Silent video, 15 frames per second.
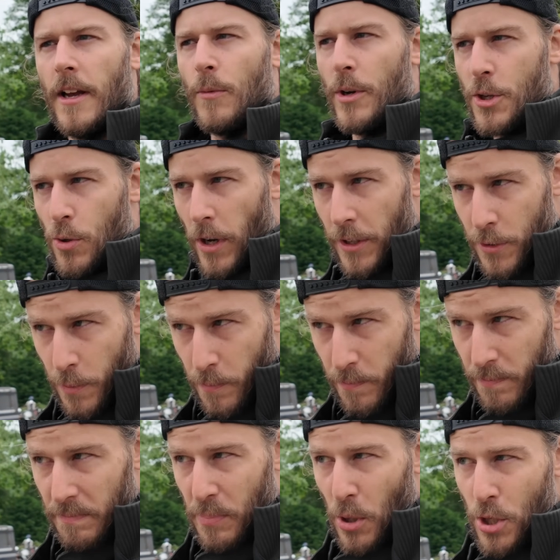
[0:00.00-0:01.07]
And we try to
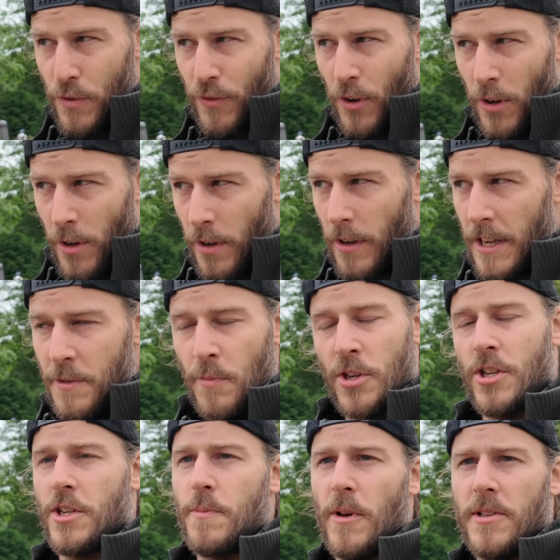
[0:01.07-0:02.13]
push for as
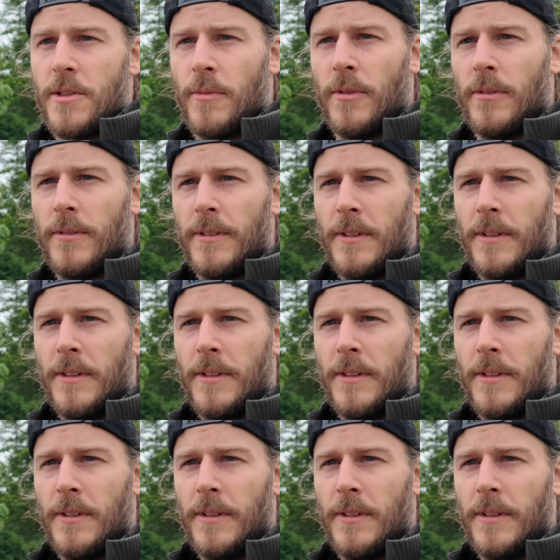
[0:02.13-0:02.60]
much as possible.